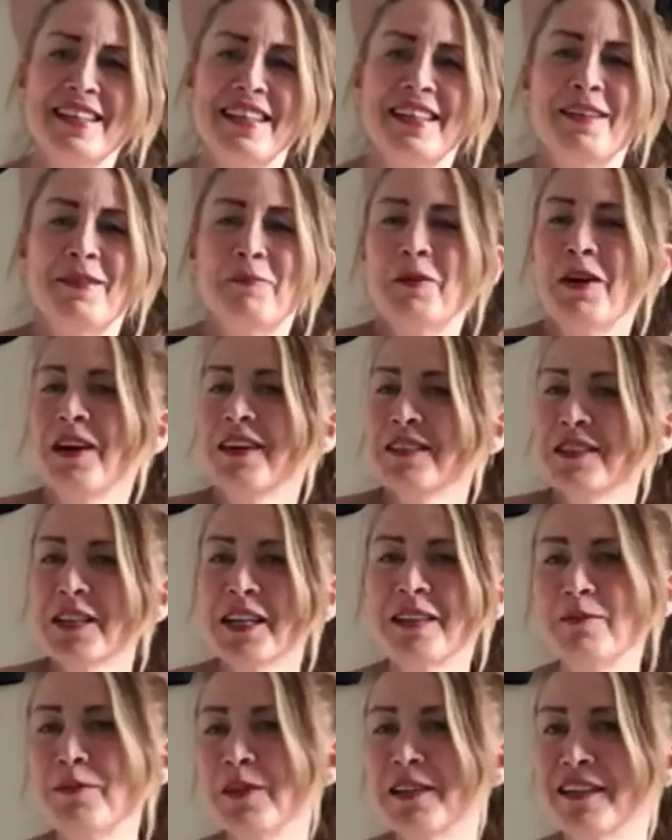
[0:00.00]
I'm not
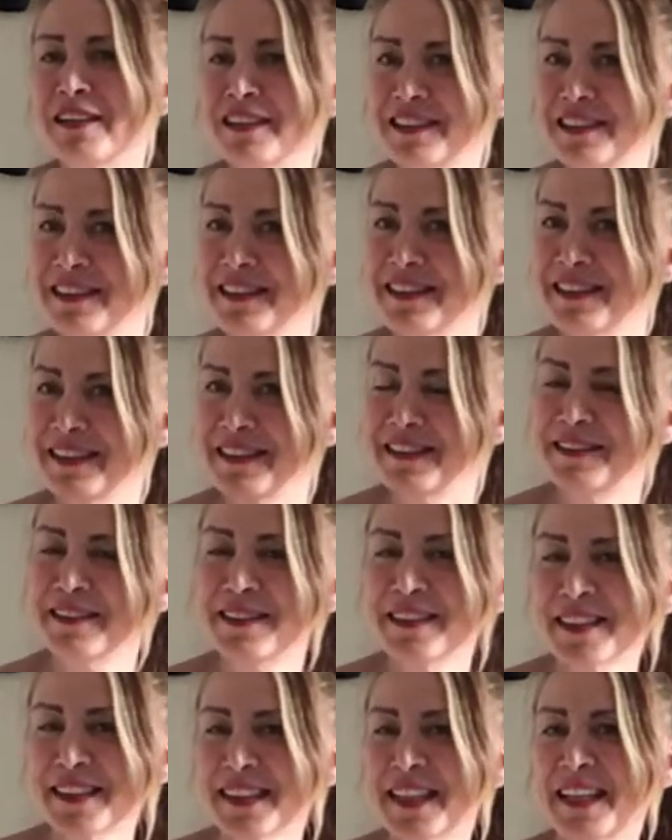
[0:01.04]
trying to be Dr.
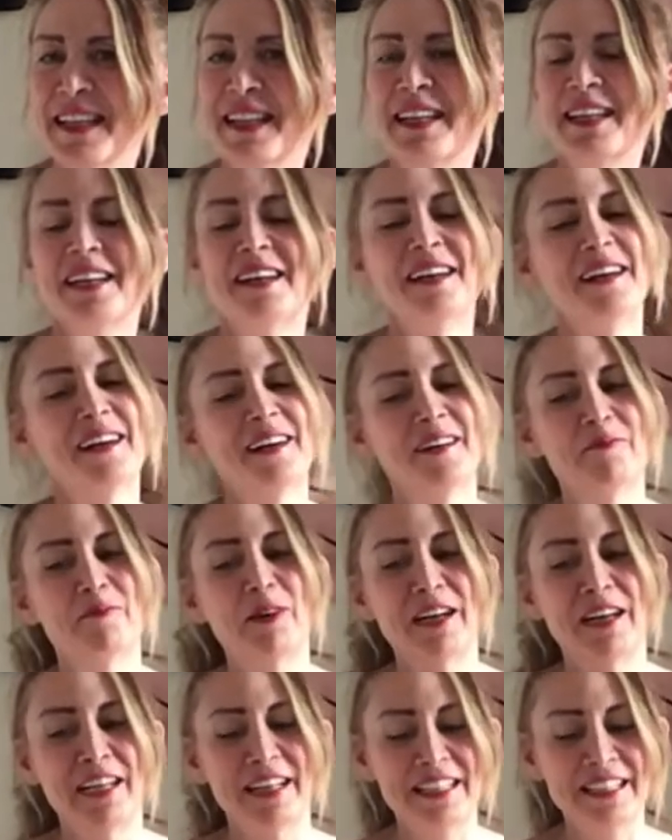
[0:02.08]
Seuss,
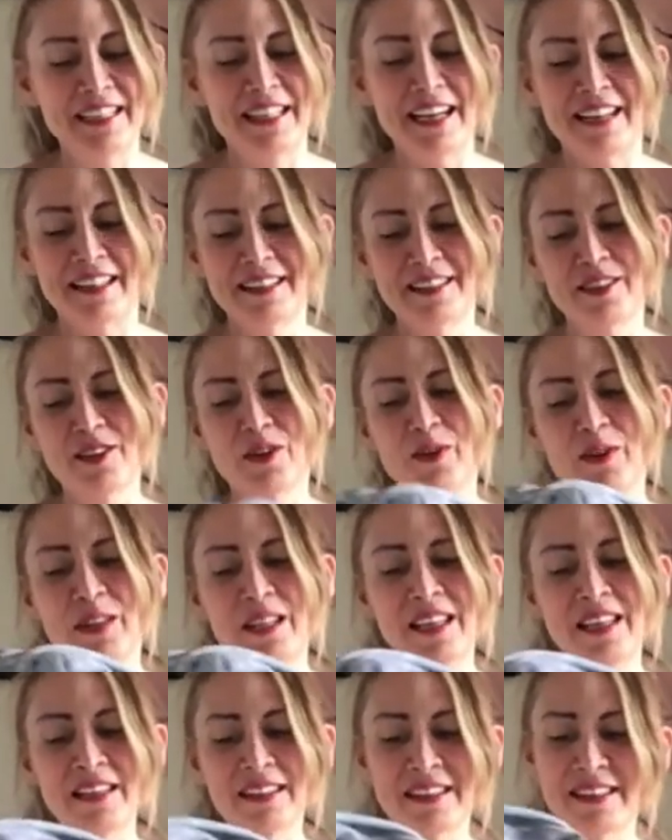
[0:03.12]
but yeah,
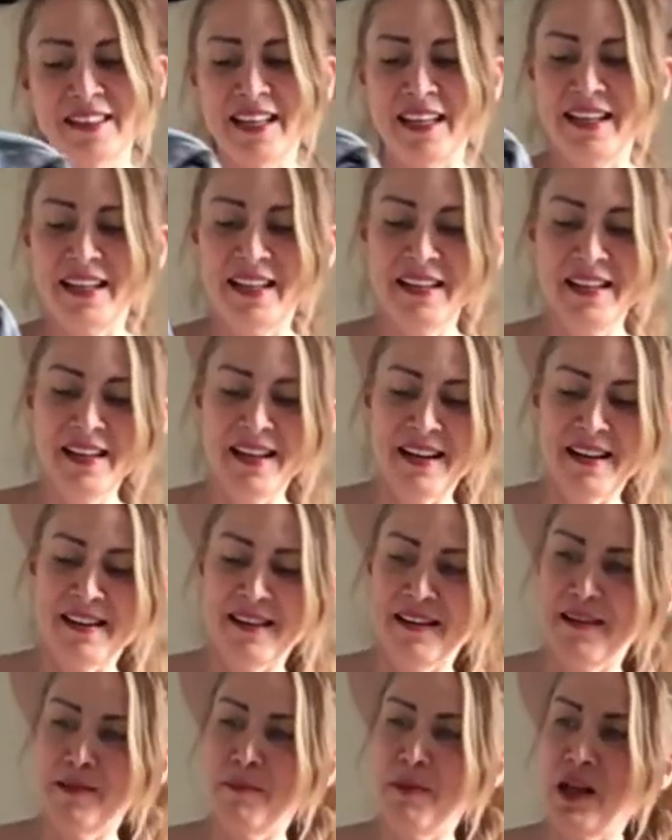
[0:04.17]
totally excited.
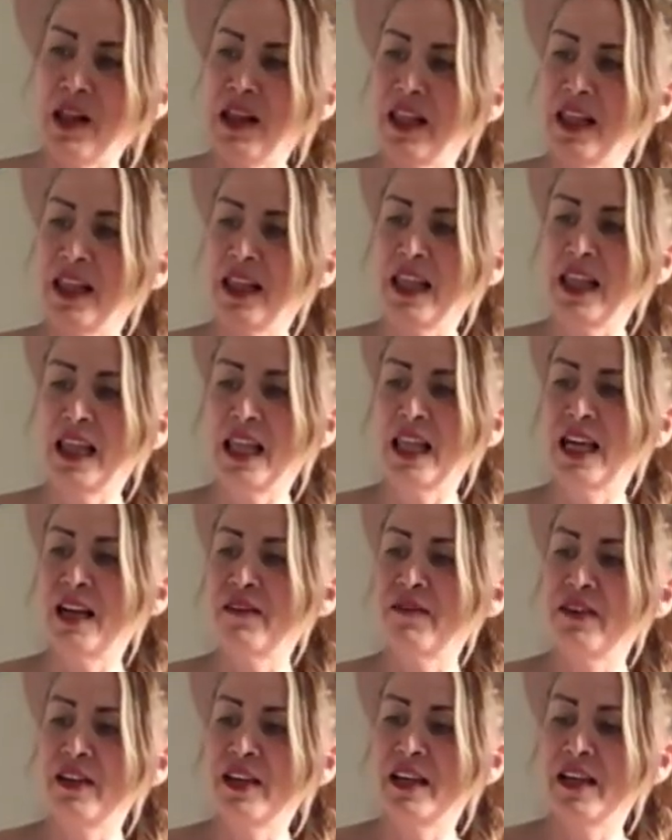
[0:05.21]
I'm
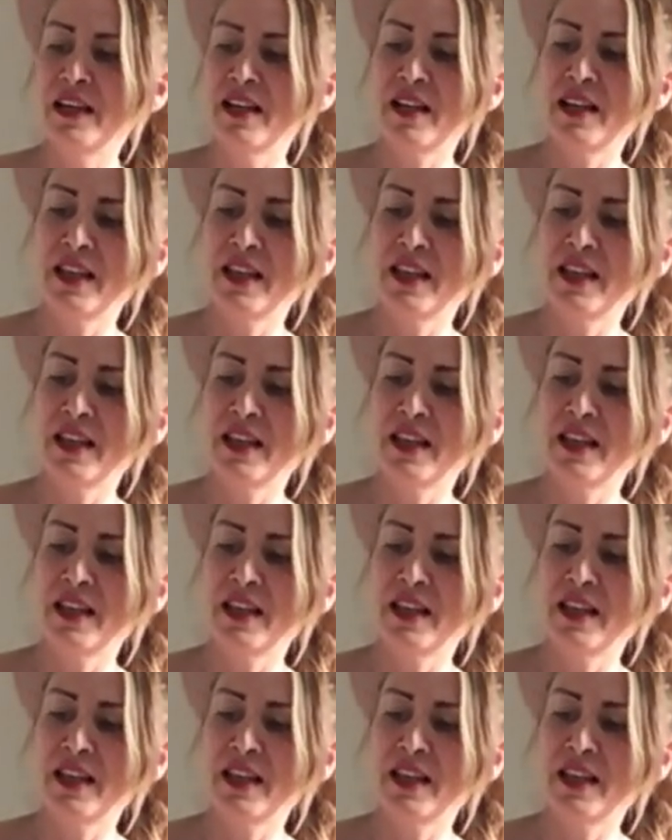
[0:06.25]
loving,